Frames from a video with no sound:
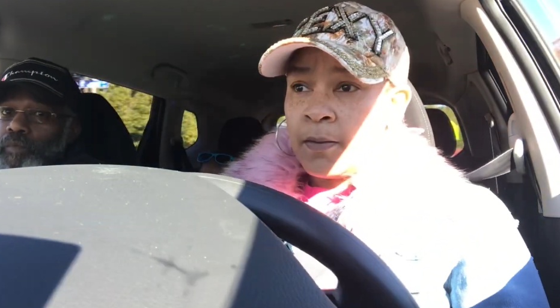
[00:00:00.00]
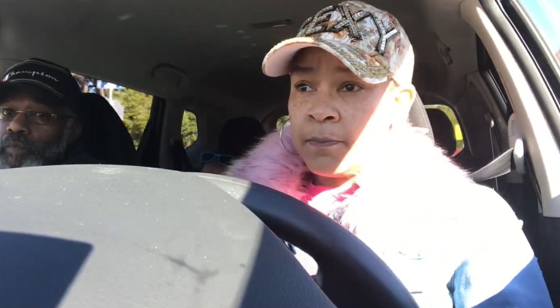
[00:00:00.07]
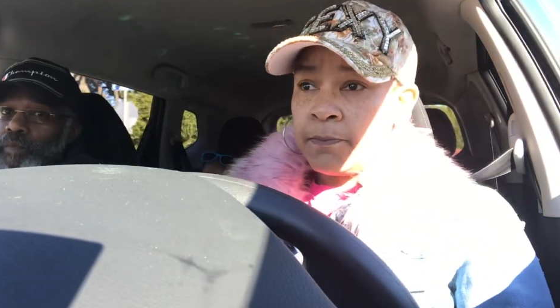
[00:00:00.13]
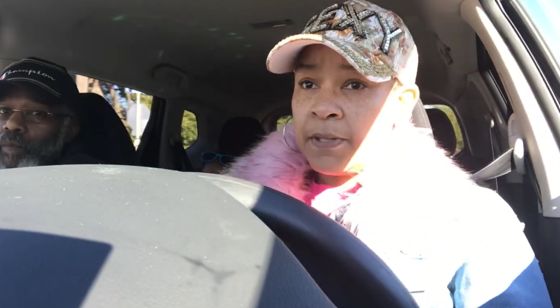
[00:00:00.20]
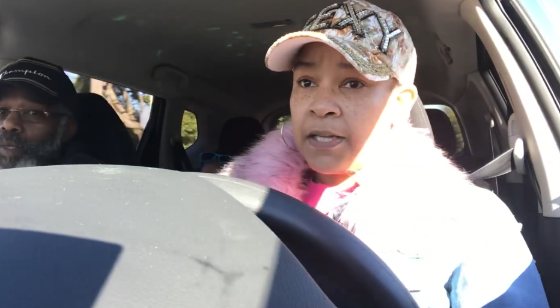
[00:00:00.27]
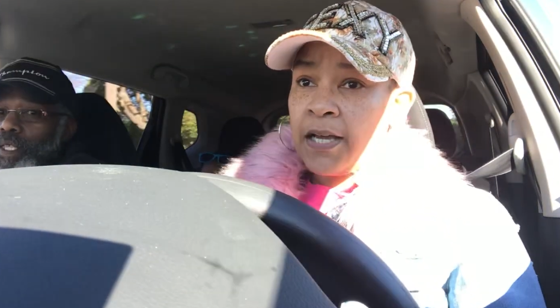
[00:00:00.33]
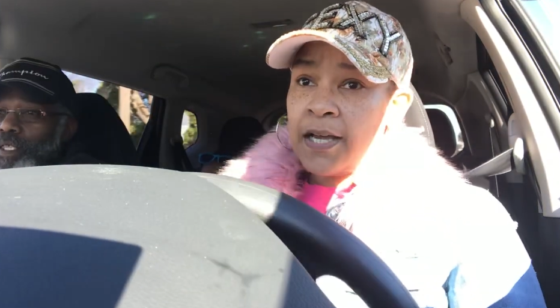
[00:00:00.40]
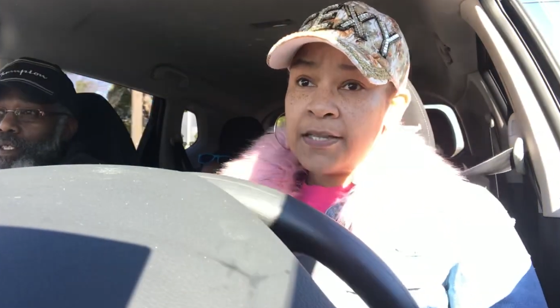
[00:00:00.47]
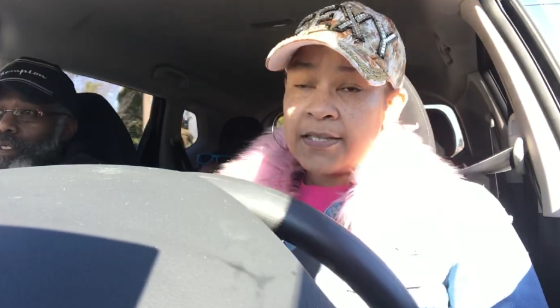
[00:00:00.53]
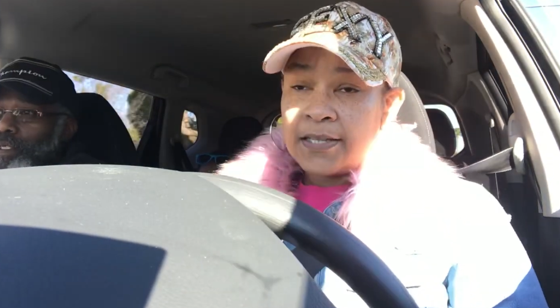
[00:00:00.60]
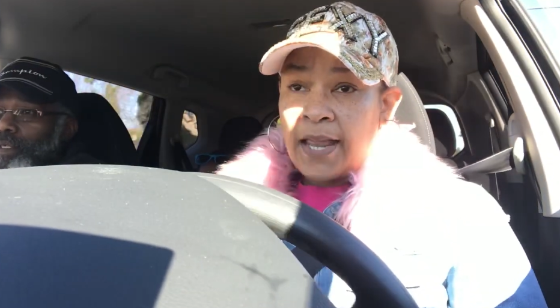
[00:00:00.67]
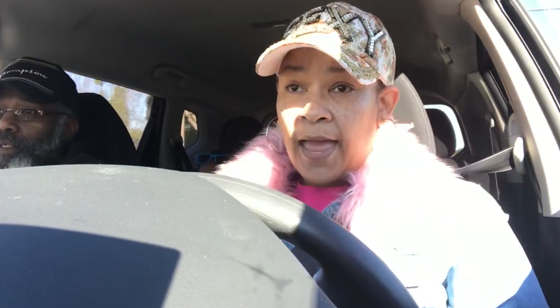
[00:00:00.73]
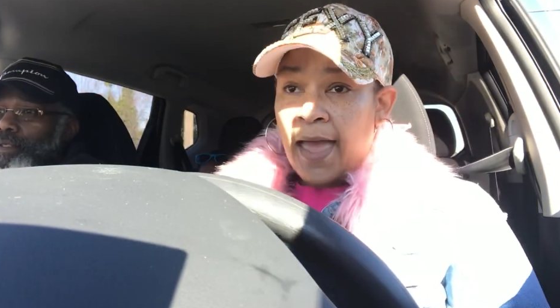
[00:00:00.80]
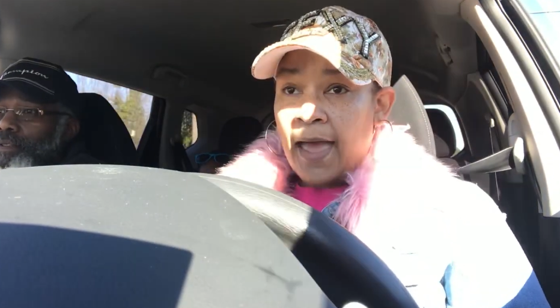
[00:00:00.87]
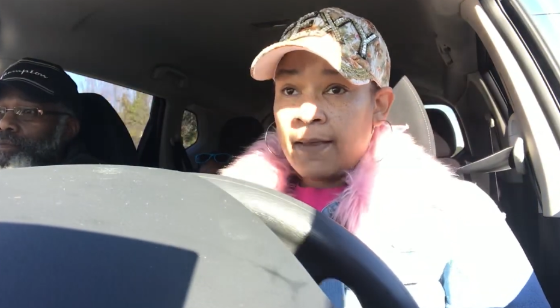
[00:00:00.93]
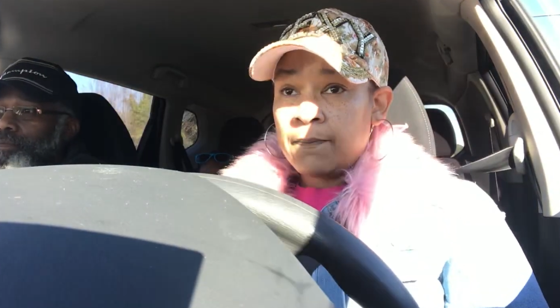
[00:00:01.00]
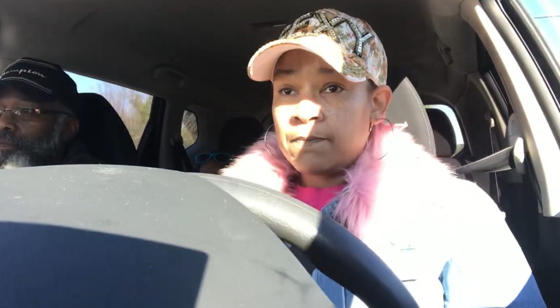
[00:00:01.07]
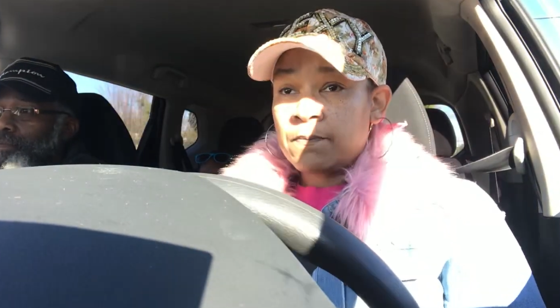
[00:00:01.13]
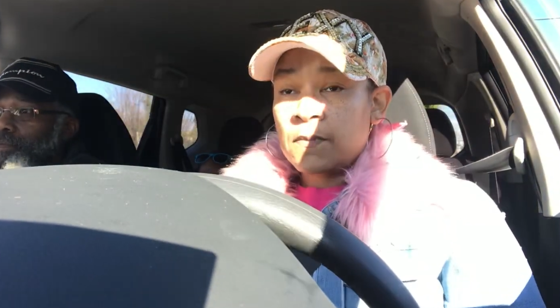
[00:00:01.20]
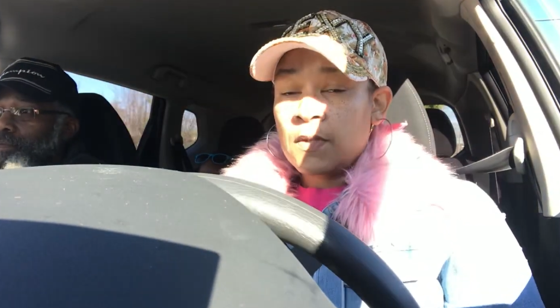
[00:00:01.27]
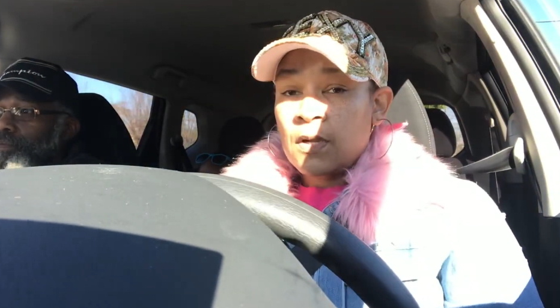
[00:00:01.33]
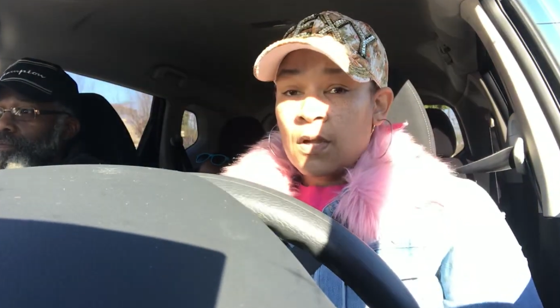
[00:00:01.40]
because it had.
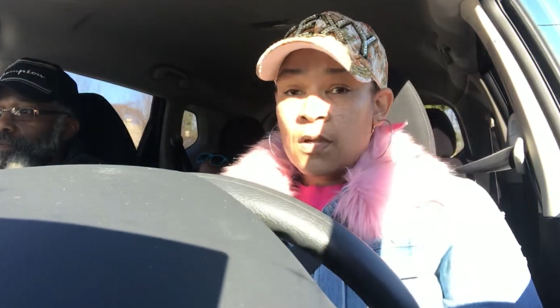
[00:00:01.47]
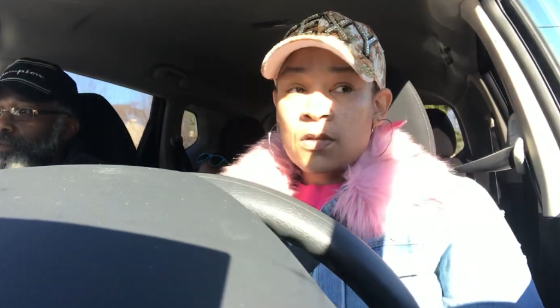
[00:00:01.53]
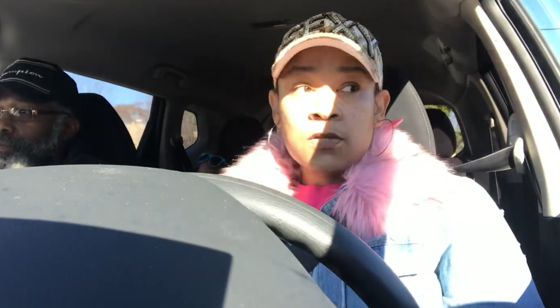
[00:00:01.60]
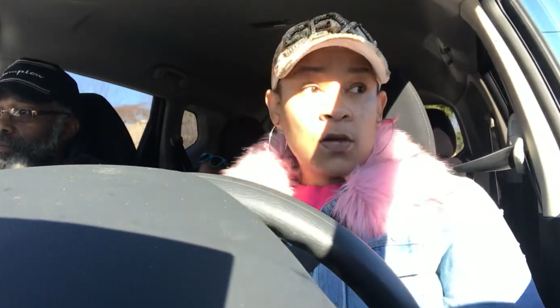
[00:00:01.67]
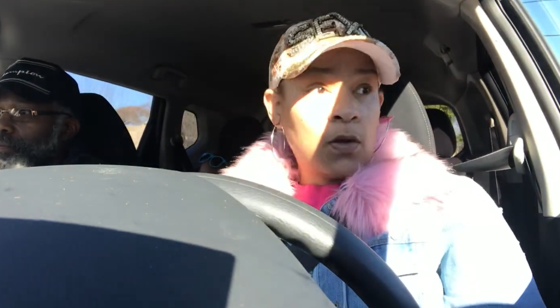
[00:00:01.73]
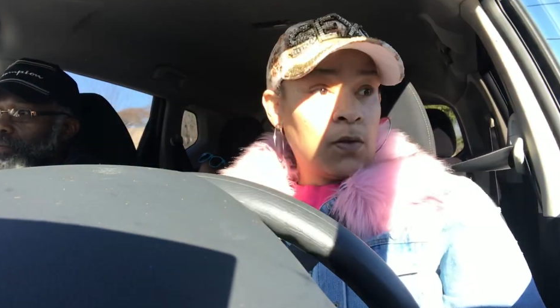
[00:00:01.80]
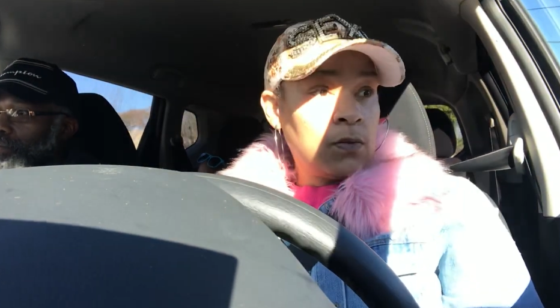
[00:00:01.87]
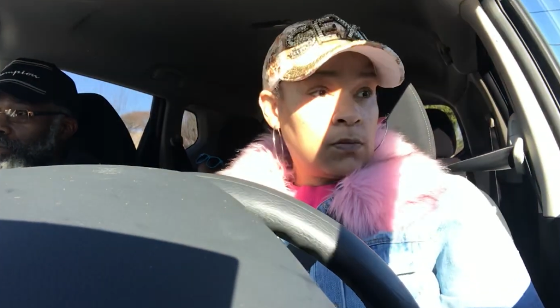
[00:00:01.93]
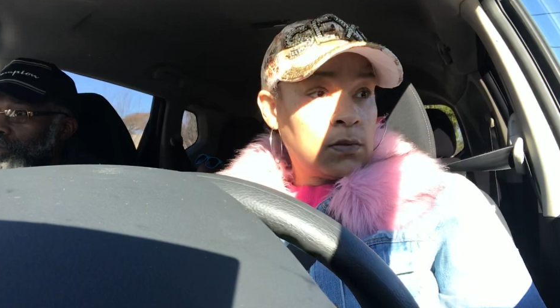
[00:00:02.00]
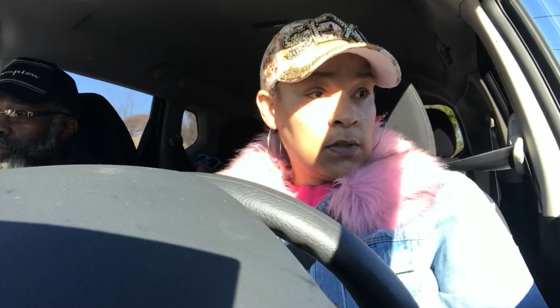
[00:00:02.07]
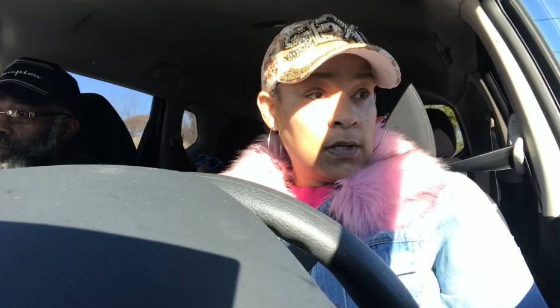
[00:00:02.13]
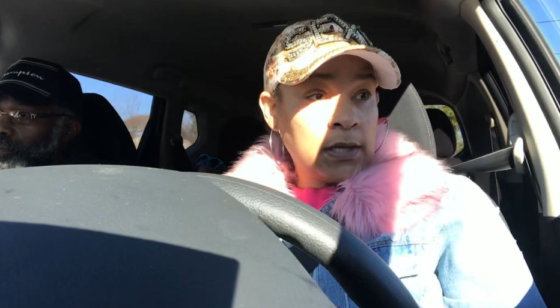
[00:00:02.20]
So